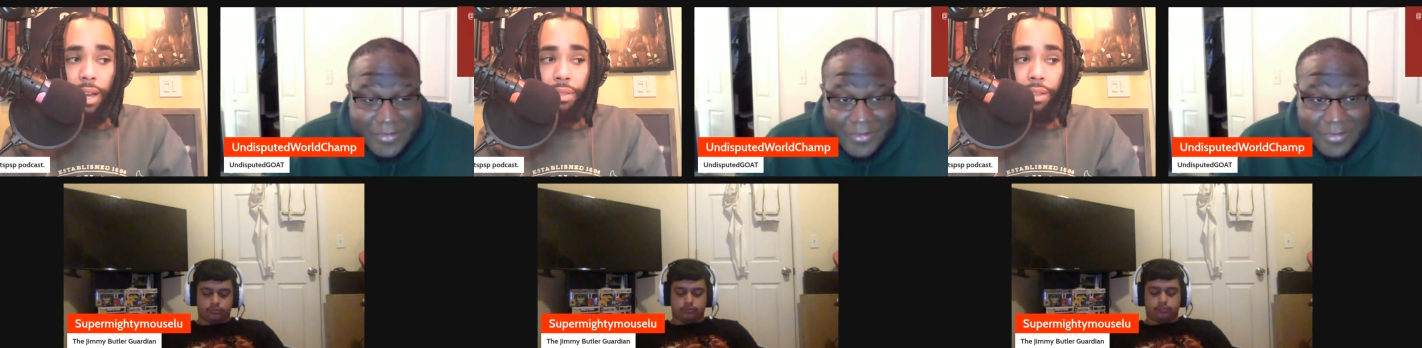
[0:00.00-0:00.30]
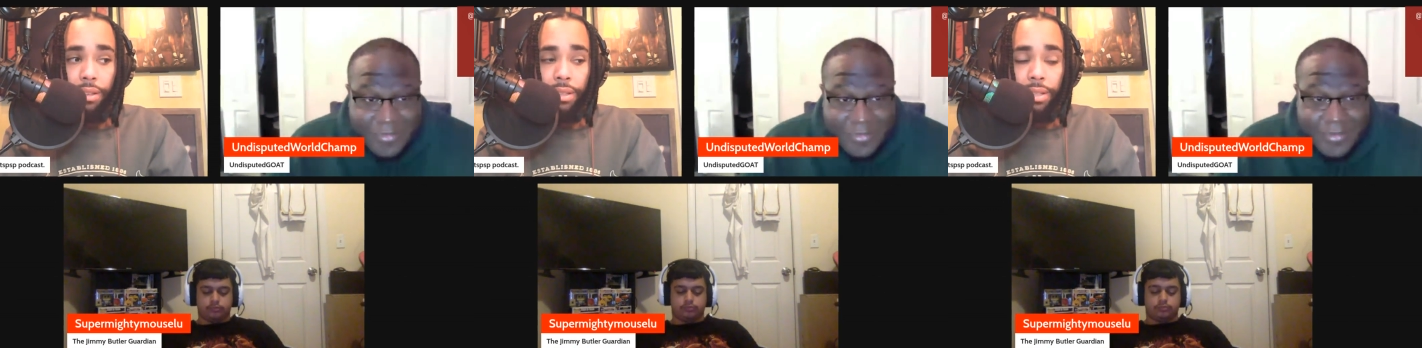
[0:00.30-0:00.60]

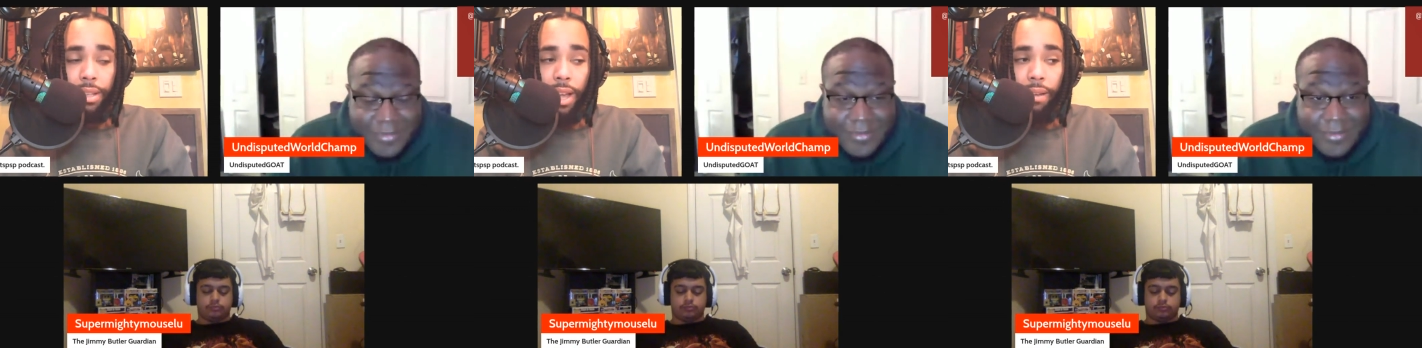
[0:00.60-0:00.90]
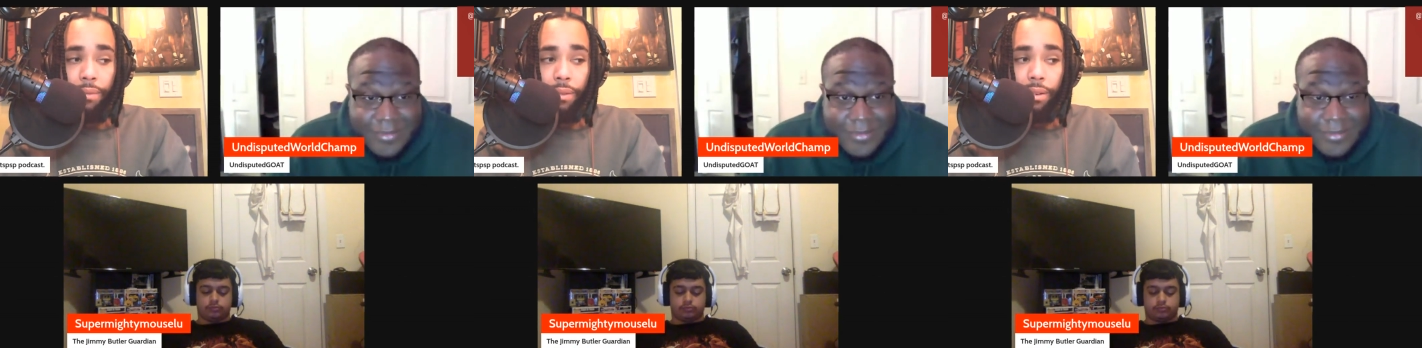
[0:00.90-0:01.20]
Speaker 1: think
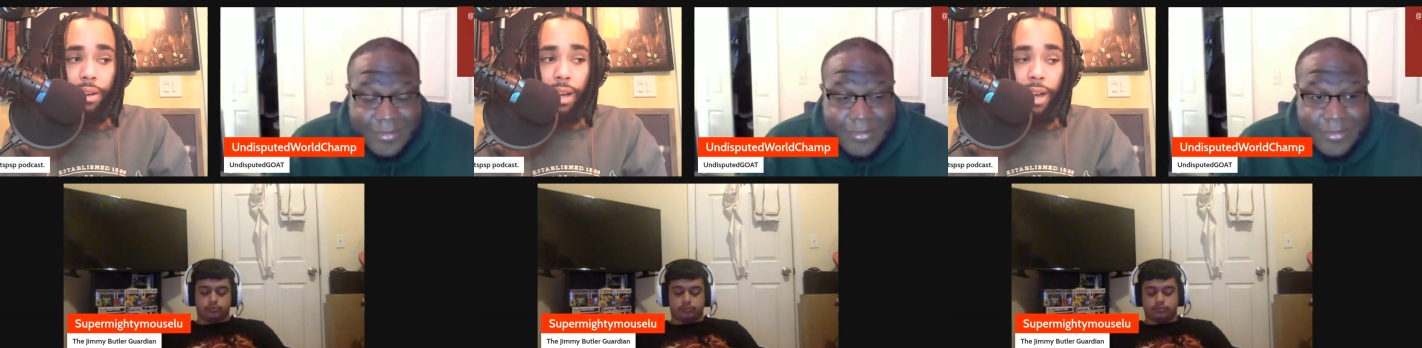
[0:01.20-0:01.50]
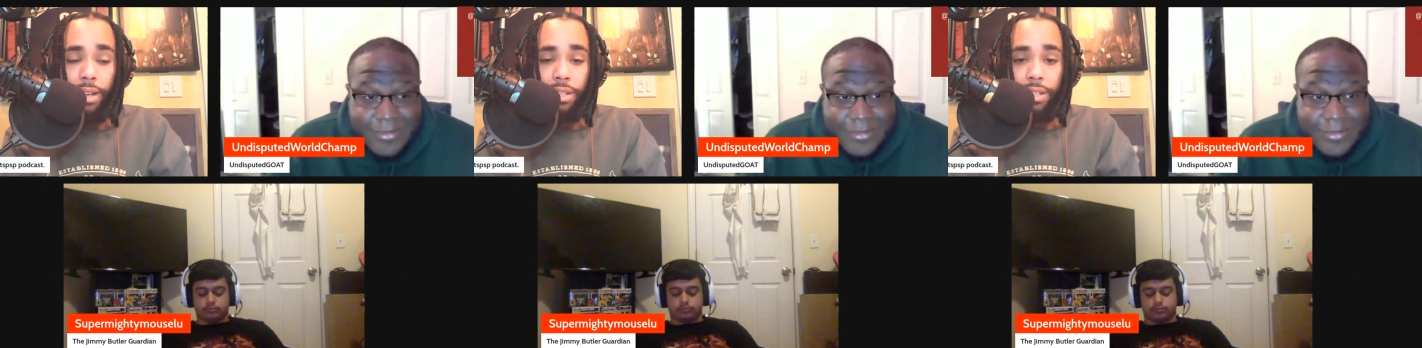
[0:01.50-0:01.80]
Stafford, I,
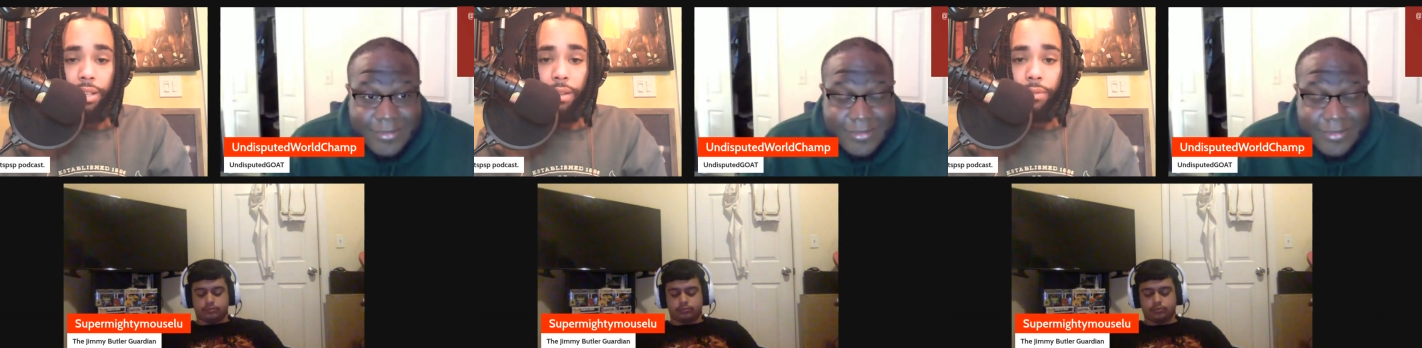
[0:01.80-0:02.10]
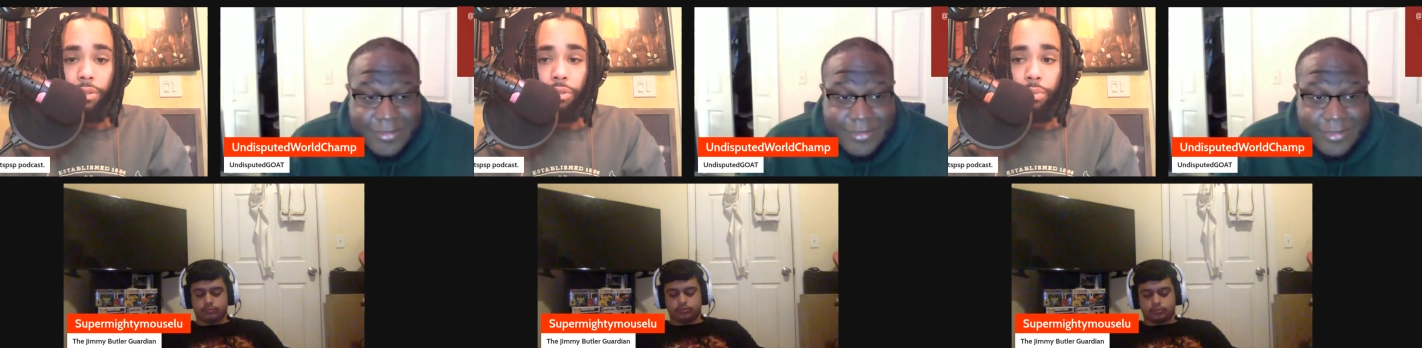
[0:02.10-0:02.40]
I, just love
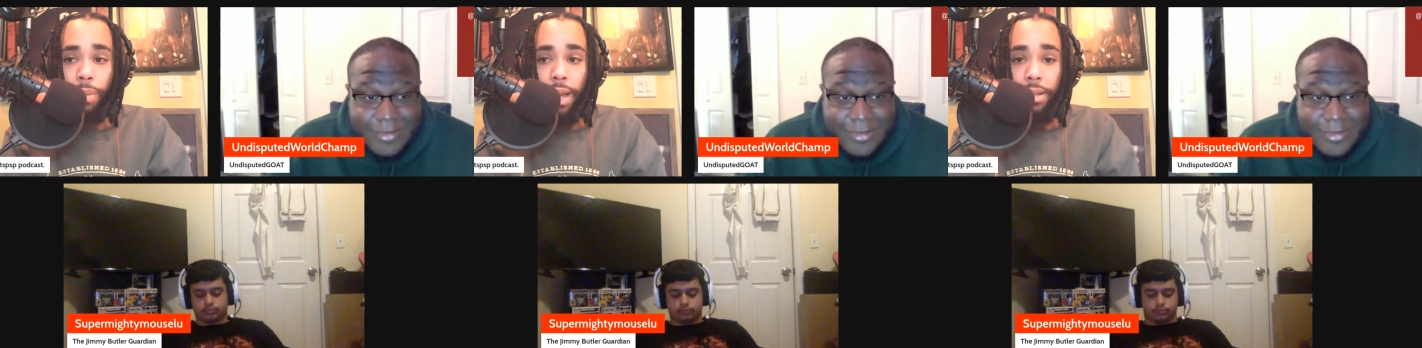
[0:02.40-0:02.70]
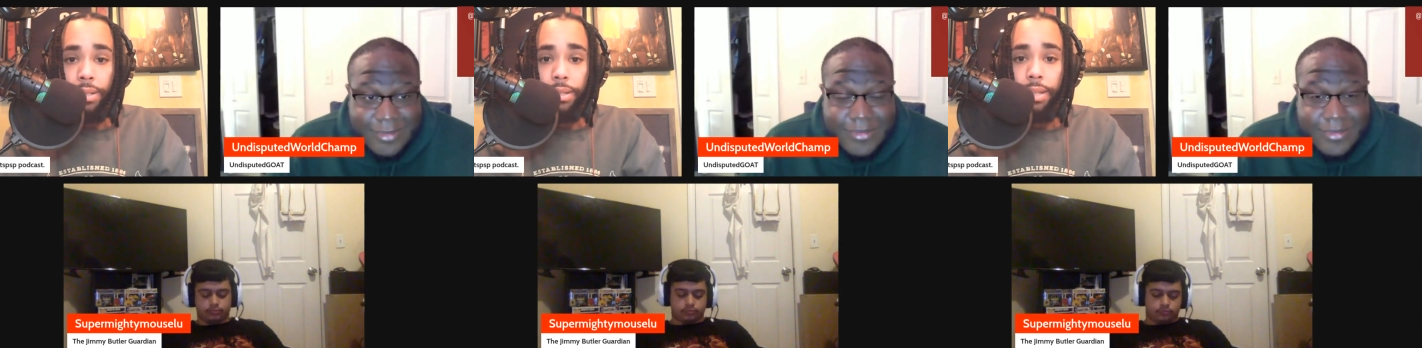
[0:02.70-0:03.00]
those
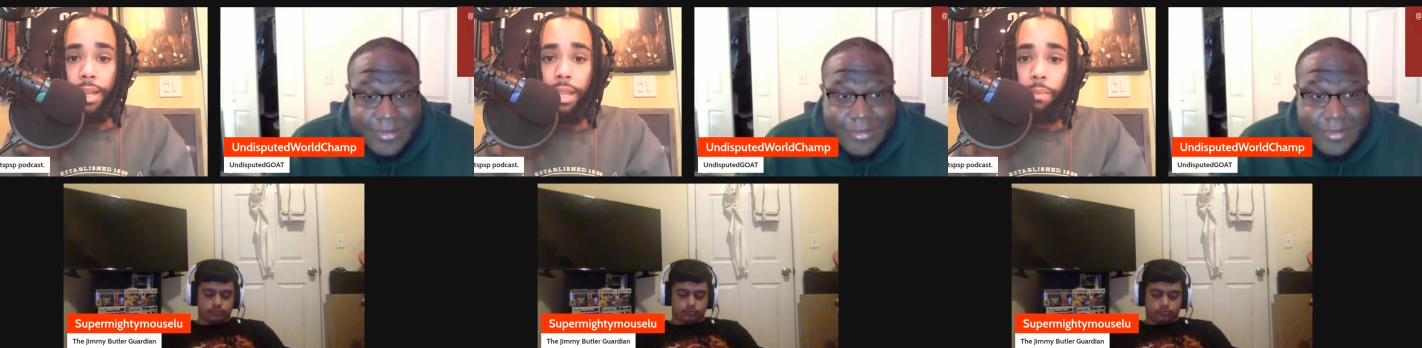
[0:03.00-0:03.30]
passes that he